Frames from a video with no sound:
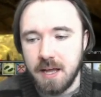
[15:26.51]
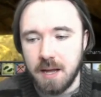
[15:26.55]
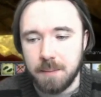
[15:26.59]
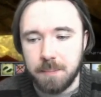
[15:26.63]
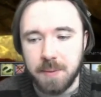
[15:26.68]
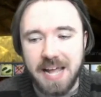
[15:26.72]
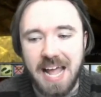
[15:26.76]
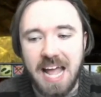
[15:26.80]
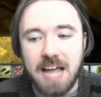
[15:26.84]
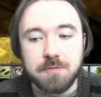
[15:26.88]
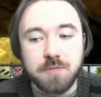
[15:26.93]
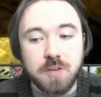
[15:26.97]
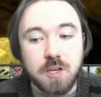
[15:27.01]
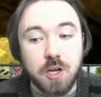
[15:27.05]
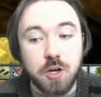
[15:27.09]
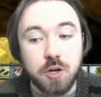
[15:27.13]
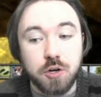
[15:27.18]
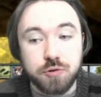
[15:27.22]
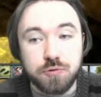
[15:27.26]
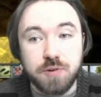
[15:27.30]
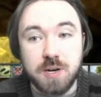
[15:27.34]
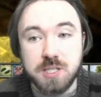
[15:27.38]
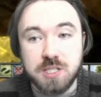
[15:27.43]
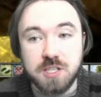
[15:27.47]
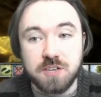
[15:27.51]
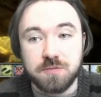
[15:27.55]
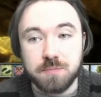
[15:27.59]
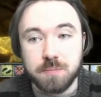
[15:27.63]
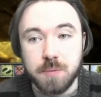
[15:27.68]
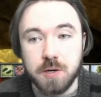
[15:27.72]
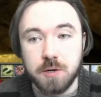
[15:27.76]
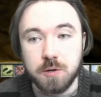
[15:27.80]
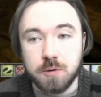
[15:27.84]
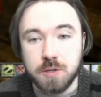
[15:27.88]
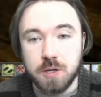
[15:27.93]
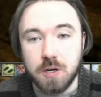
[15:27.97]
By having aggressive
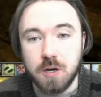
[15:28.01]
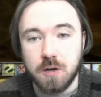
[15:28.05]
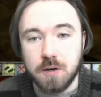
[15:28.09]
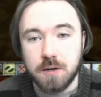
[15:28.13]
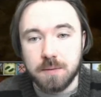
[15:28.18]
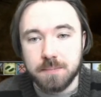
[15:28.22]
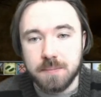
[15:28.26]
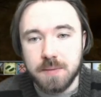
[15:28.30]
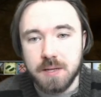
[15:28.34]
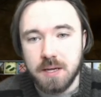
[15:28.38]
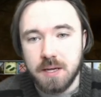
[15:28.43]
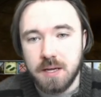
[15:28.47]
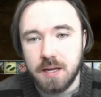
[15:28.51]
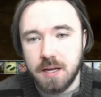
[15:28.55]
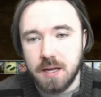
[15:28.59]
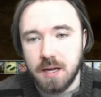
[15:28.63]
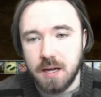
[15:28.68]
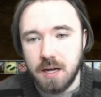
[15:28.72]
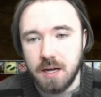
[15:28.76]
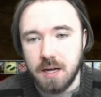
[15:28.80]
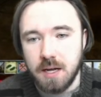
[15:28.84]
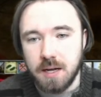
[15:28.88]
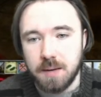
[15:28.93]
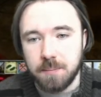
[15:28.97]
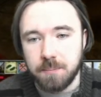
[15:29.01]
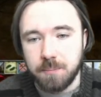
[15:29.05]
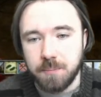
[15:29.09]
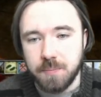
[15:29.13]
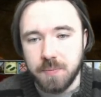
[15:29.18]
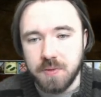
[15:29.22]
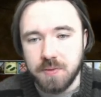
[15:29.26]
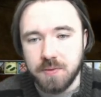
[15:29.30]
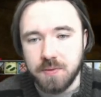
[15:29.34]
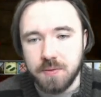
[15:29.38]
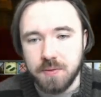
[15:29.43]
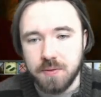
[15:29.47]
mode on,
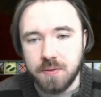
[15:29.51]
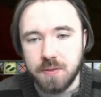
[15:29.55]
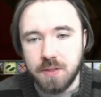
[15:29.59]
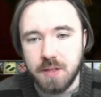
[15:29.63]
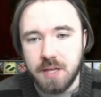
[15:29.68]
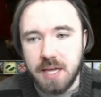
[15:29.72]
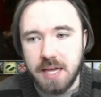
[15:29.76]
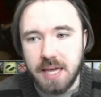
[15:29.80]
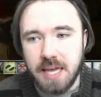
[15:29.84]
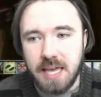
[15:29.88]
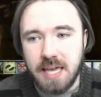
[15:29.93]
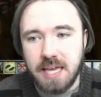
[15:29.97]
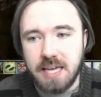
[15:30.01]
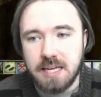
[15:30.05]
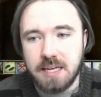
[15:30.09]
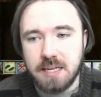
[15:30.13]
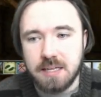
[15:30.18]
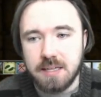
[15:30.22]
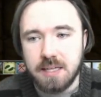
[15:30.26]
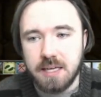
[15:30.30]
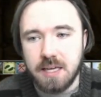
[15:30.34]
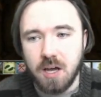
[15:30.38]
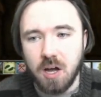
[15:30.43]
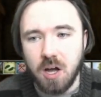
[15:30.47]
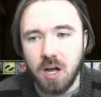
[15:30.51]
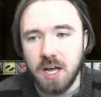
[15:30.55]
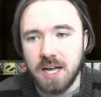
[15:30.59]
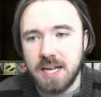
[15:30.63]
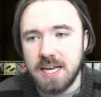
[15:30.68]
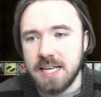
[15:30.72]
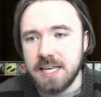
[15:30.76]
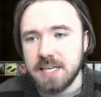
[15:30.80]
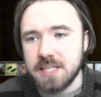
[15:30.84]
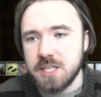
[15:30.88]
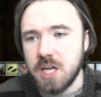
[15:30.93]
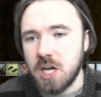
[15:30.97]
the
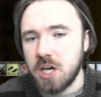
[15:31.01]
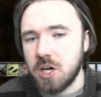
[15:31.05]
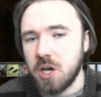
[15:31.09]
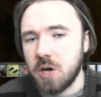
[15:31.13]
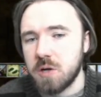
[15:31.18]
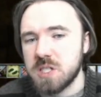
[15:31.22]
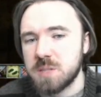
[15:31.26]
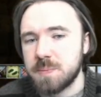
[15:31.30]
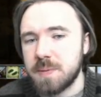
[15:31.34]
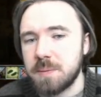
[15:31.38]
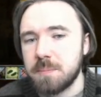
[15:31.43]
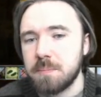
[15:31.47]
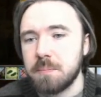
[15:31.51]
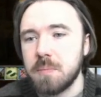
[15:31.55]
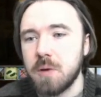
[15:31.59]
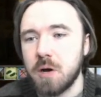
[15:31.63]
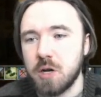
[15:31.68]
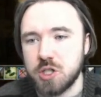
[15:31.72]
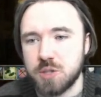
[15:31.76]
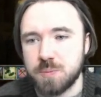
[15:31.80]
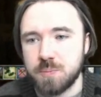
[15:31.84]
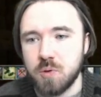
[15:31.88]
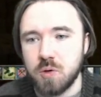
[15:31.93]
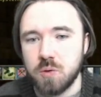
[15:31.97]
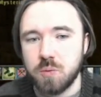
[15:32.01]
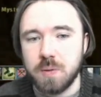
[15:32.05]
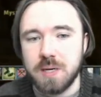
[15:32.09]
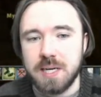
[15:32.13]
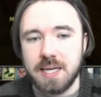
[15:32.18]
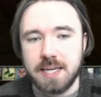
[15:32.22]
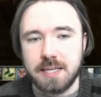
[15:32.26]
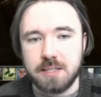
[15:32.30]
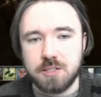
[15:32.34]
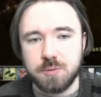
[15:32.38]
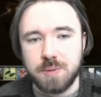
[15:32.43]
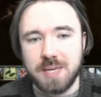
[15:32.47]
hirelings are going to be much more
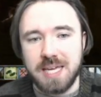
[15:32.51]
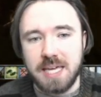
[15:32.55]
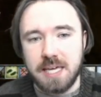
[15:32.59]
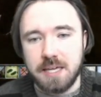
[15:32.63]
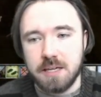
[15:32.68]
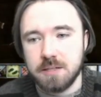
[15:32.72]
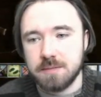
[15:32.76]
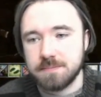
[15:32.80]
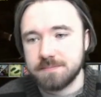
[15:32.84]
willing to heal.